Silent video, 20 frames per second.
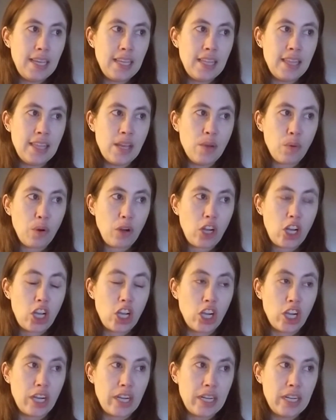They were
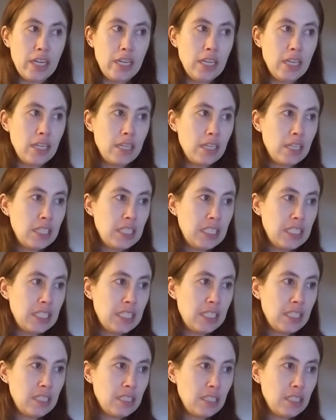good.
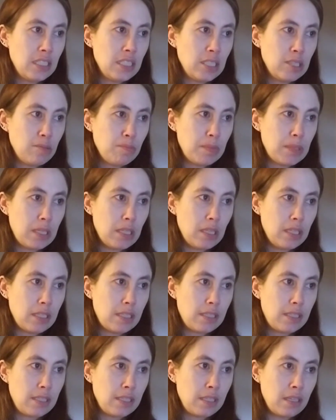
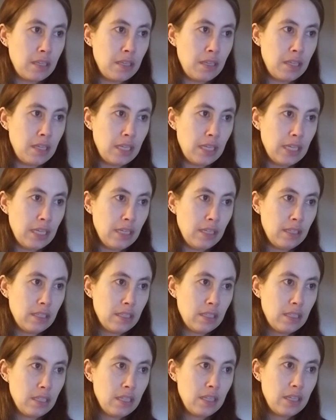Let's see.
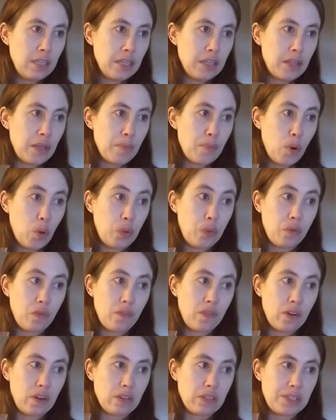Yeah, they both were
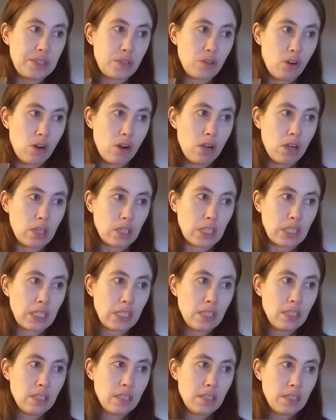very strong.
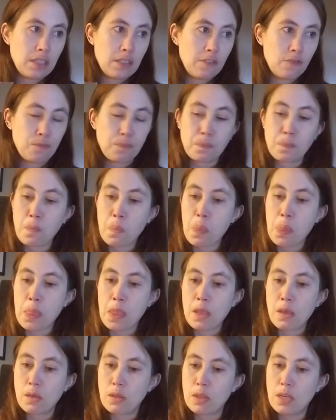
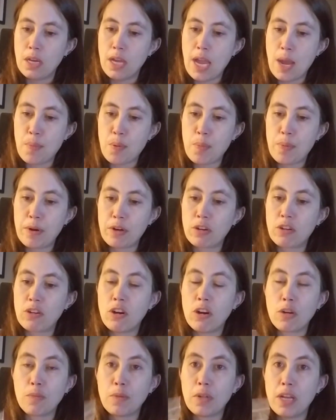The apple butter
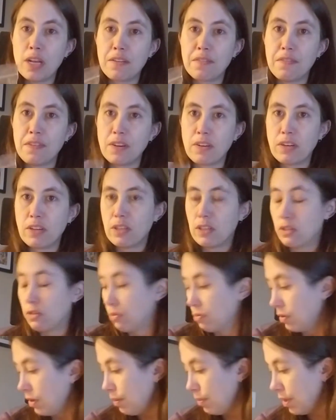caramel had a very good
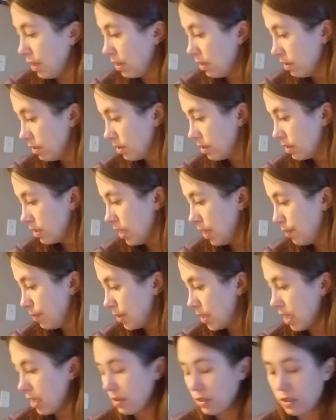creamy type
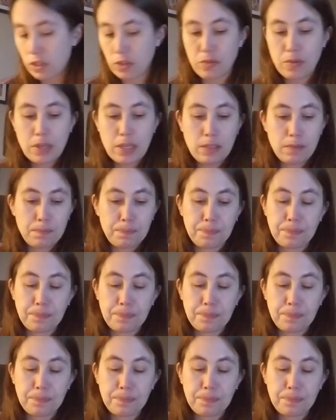scent to it.